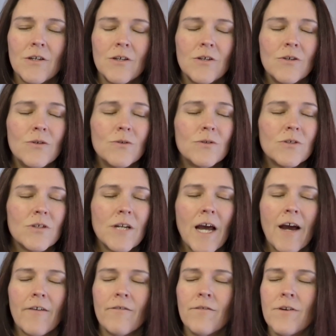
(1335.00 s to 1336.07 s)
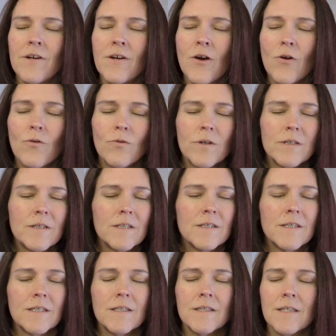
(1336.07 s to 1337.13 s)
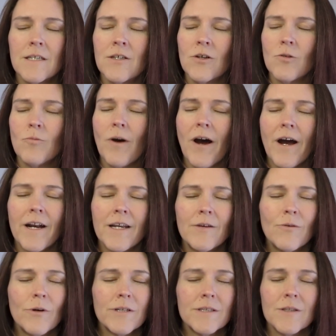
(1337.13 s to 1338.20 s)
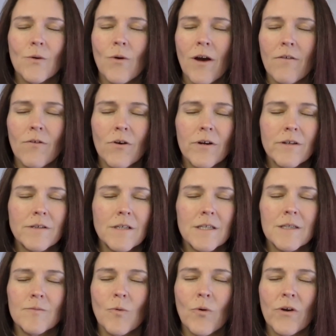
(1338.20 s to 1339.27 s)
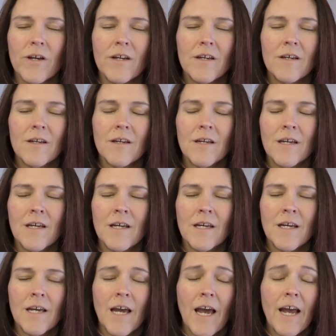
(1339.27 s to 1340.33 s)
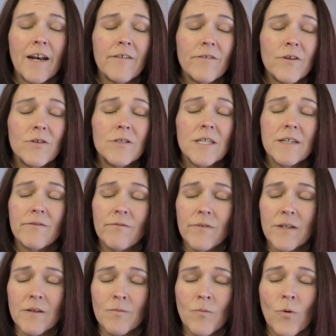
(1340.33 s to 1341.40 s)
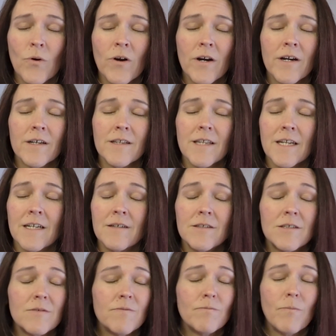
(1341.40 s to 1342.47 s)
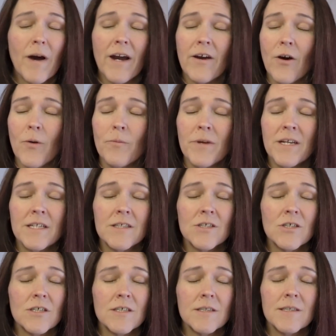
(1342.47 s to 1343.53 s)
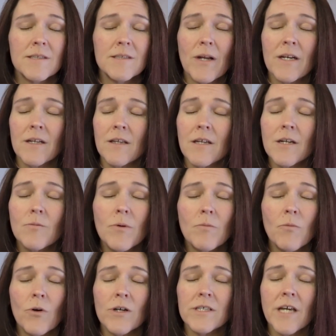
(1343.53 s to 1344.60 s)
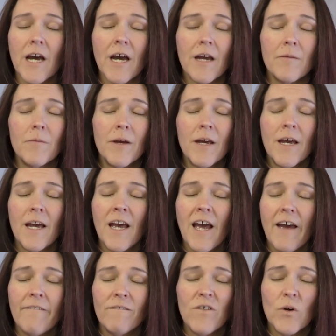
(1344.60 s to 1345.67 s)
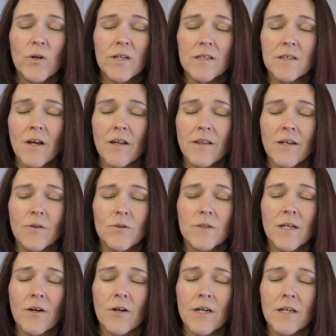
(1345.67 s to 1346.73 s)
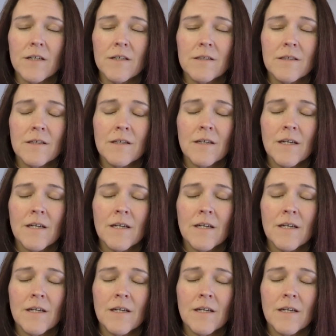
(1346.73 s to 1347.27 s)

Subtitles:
You should have no resistance in your body whatsoever at this point. And if you did feel more, then by all means, just spend a little bit more time and focus on those areas.